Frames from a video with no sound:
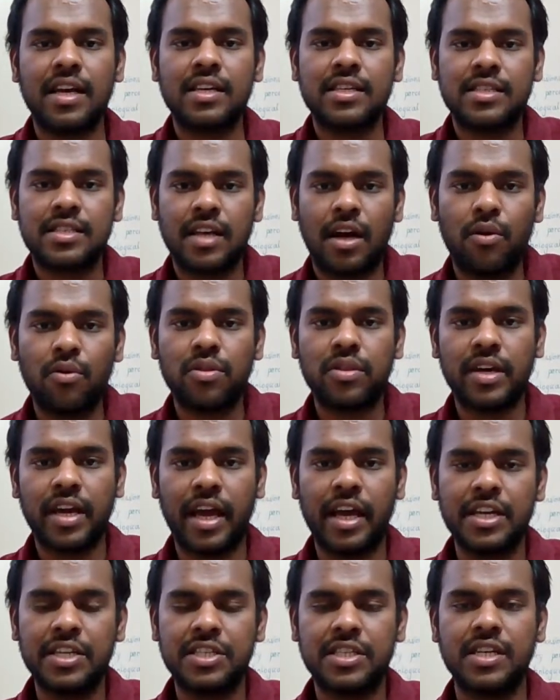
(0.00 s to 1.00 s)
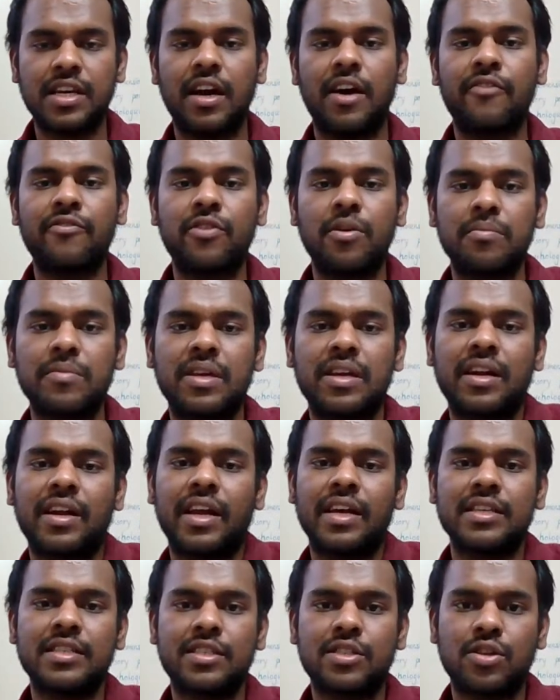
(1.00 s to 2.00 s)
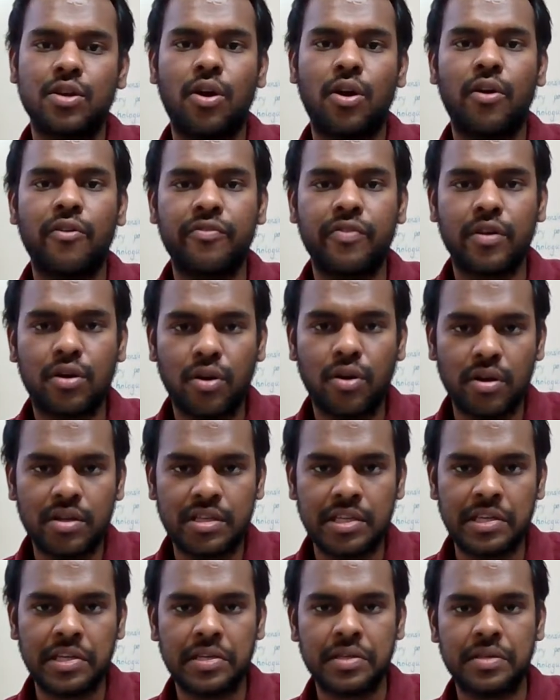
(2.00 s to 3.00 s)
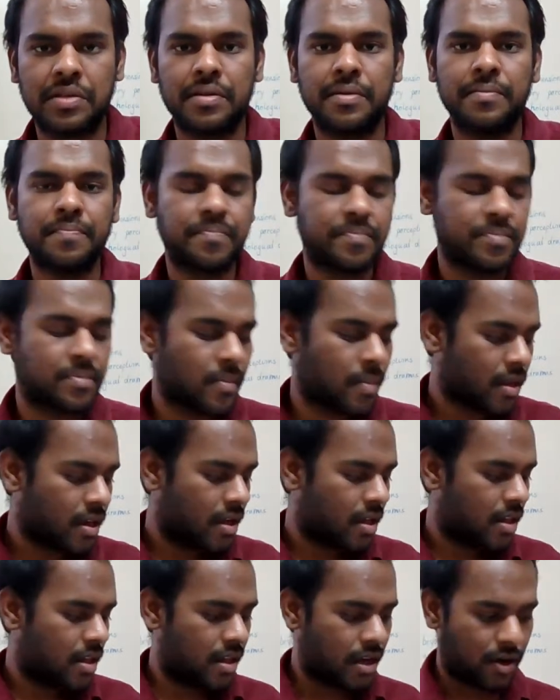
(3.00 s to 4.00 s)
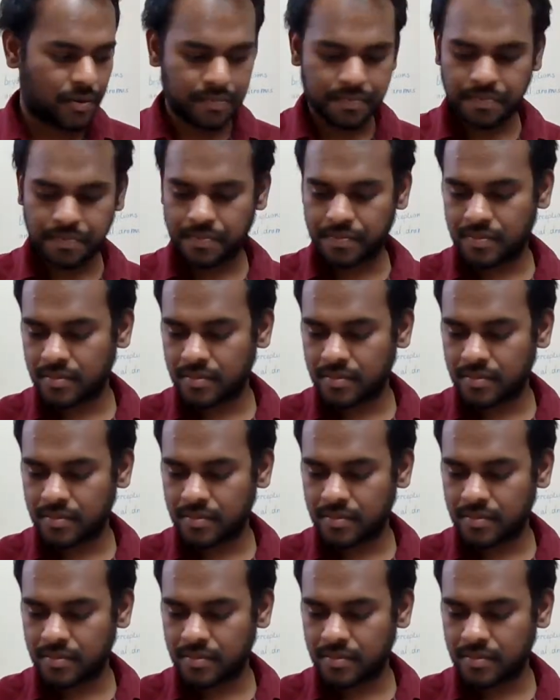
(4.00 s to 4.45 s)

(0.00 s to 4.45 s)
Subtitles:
South Asia from the rest of the continent. Now,